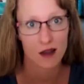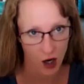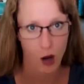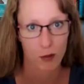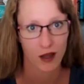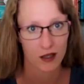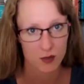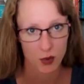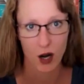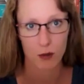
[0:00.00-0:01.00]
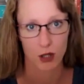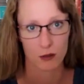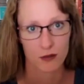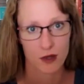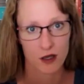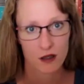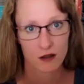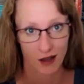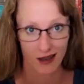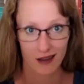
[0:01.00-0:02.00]
a complex problem,
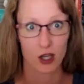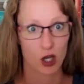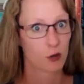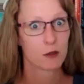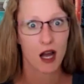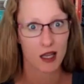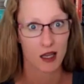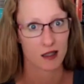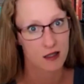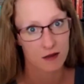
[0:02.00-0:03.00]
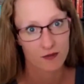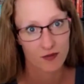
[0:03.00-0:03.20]
like the human body is.